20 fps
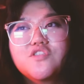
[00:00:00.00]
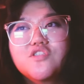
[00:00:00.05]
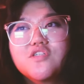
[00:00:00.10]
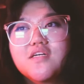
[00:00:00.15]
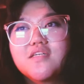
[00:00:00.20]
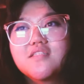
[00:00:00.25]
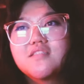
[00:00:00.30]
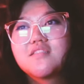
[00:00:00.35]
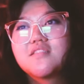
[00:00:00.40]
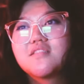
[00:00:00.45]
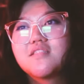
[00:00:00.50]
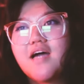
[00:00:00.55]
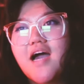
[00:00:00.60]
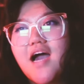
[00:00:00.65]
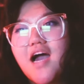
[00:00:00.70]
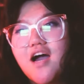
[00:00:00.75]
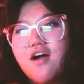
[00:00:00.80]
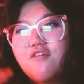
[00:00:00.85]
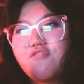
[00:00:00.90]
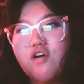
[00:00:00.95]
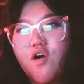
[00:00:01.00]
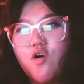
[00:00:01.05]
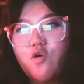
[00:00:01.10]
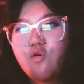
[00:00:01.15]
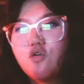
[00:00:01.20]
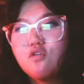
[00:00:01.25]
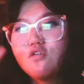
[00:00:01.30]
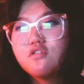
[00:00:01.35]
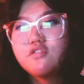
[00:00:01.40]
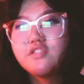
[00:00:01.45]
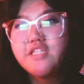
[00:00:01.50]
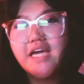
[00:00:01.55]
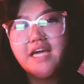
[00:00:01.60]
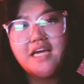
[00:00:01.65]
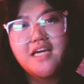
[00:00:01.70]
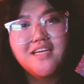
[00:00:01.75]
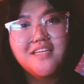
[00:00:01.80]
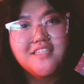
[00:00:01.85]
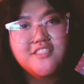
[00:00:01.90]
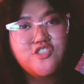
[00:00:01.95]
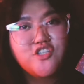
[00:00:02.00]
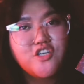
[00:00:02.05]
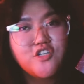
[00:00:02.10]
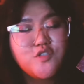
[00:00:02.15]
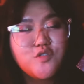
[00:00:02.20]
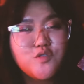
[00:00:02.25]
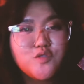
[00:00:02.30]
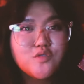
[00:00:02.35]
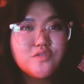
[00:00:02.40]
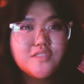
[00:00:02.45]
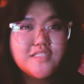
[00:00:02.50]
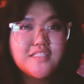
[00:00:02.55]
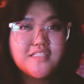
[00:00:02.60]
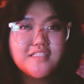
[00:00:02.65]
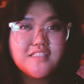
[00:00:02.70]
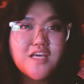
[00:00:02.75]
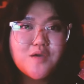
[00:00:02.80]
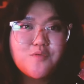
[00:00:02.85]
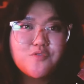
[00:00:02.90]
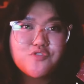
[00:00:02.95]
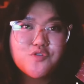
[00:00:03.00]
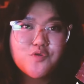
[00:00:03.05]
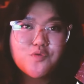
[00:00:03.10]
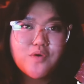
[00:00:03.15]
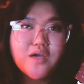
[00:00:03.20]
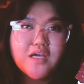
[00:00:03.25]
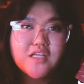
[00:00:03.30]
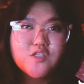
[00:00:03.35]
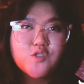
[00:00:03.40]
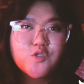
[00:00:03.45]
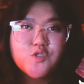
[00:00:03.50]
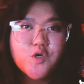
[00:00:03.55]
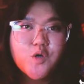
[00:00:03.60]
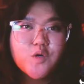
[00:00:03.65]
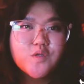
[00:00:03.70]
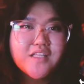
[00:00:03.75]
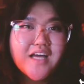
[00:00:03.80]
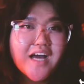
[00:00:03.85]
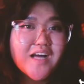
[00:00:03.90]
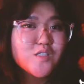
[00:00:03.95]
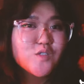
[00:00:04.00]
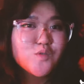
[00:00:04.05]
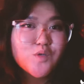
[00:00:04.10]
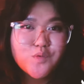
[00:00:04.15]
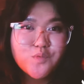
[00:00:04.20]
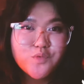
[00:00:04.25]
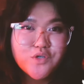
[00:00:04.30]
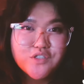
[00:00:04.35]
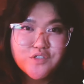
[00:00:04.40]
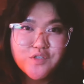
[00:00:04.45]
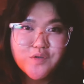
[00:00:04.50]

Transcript: just have a whole day just to read The Name of the Wind, so that's what we're